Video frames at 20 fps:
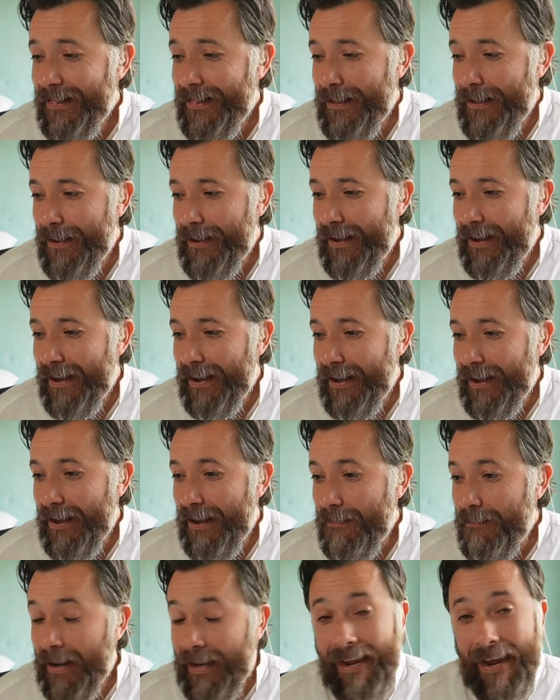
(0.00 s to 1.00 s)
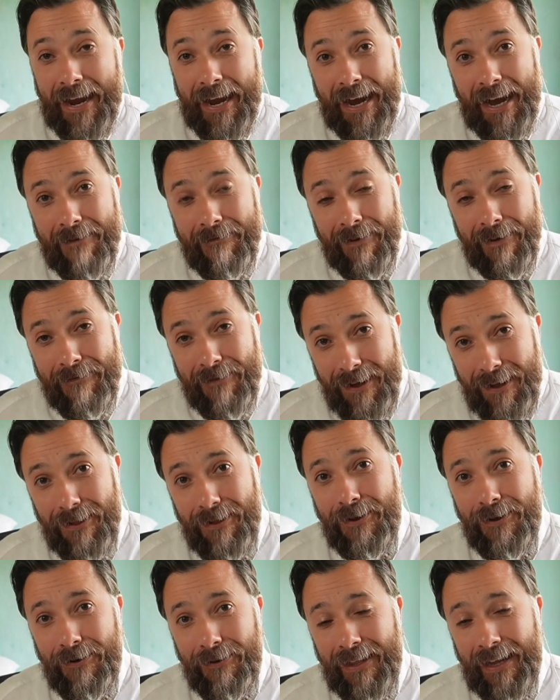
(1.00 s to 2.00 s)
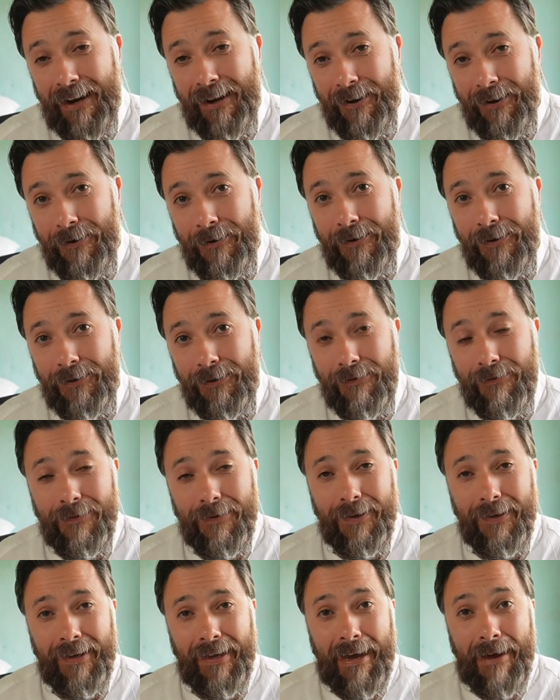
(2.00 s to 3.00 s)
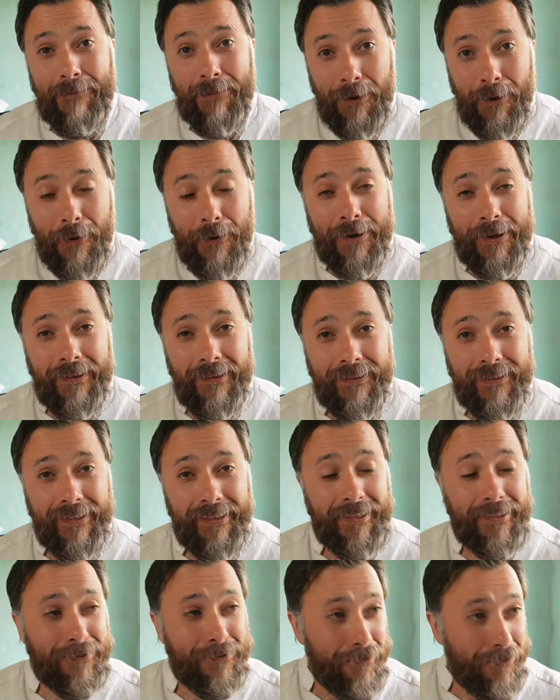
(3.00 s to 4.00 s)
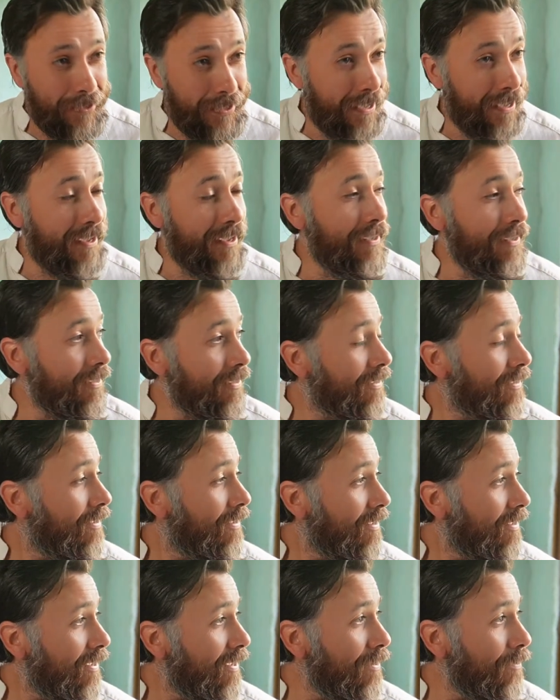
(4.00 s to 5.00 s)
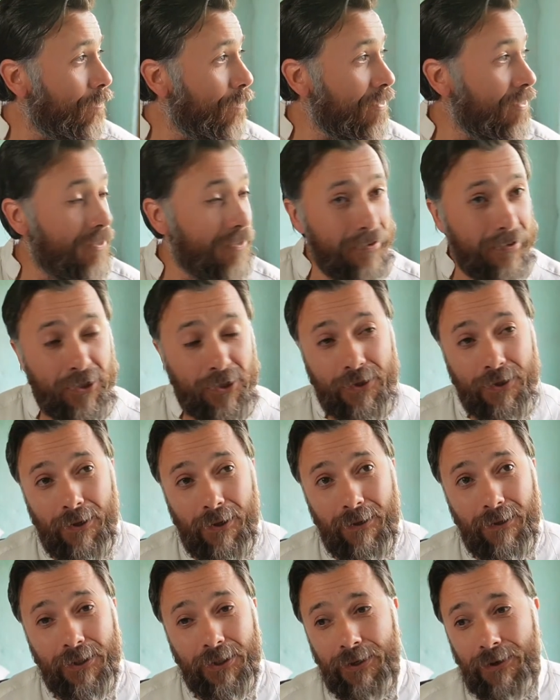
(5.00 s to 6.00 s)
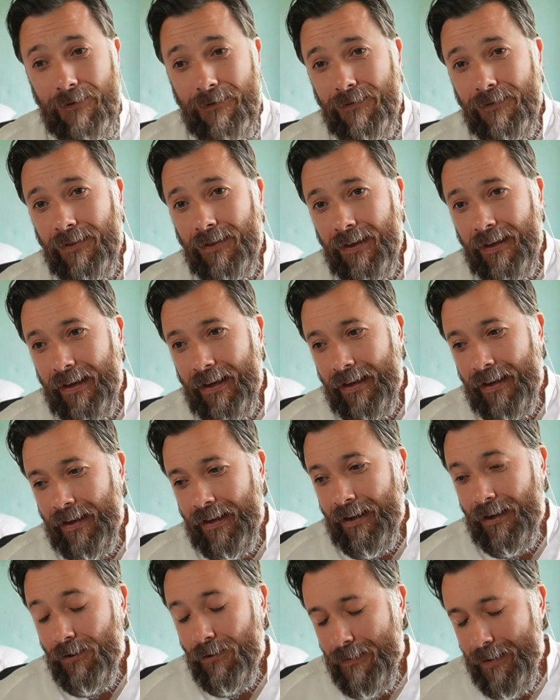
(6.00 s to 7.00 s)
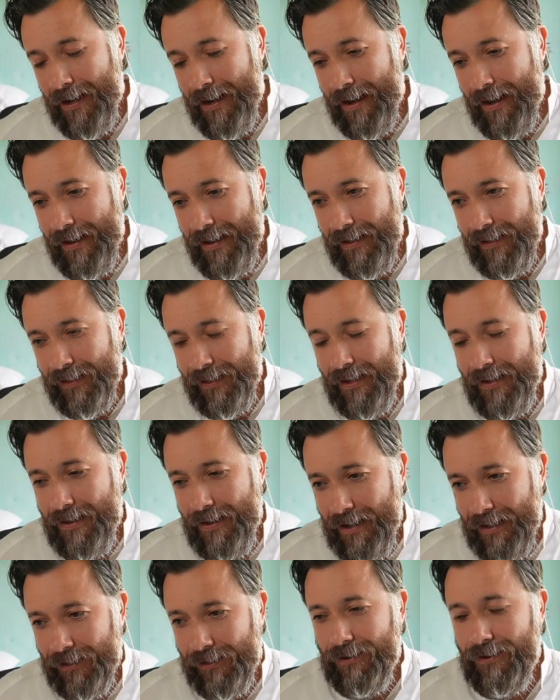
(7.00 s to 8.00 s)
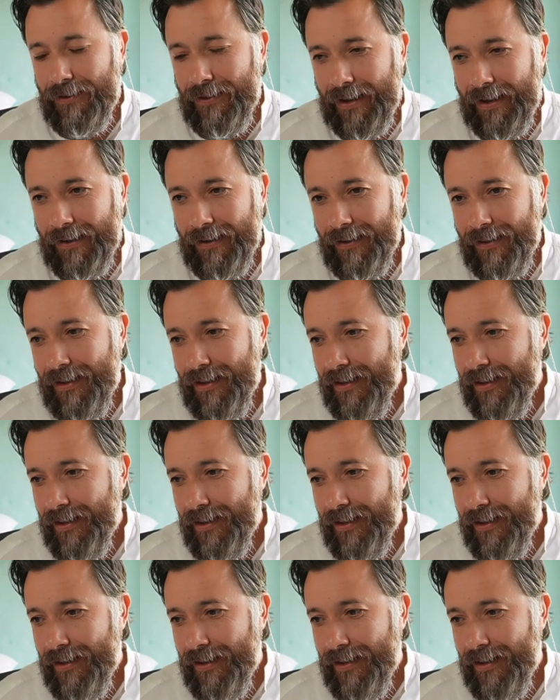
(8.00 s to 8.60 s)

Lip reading: But I have a video that I'm going to be uploading today with the results of the luminaries yesterday.